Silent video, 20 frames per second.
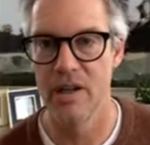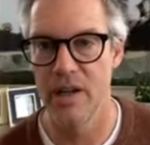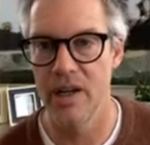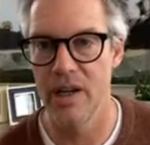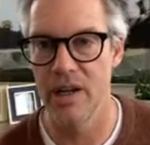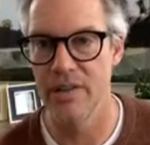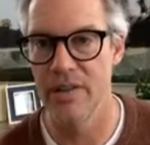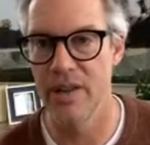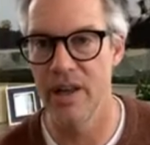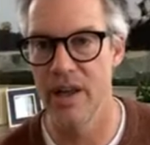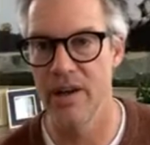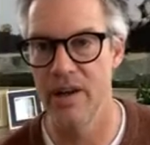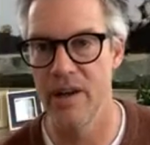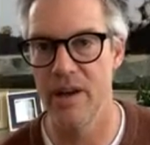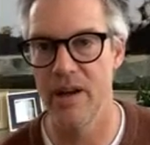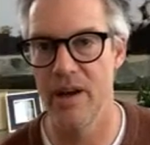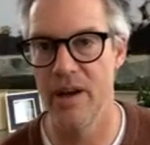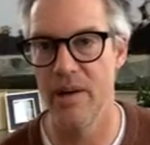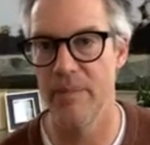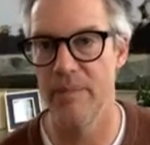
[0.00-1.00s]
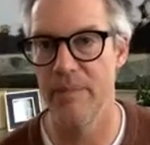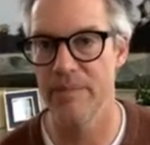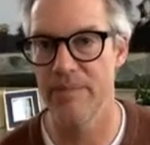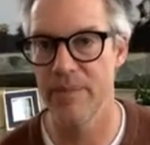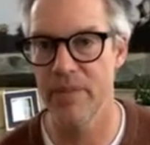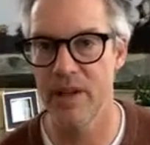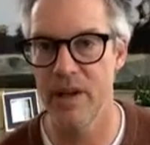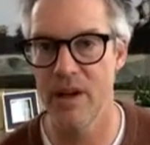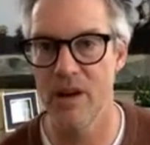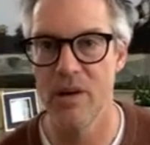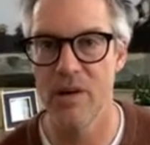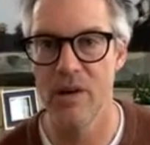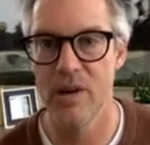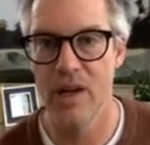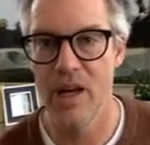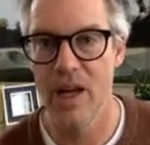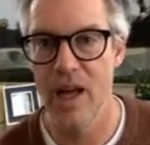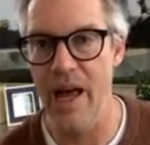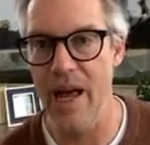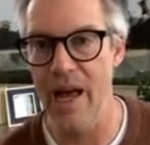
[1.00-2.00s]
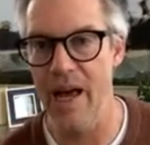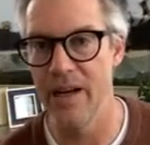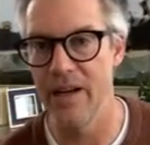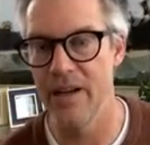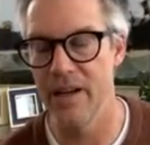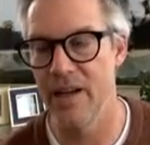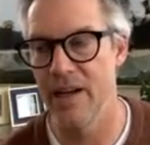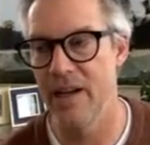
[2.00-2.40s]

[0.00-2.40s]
And then had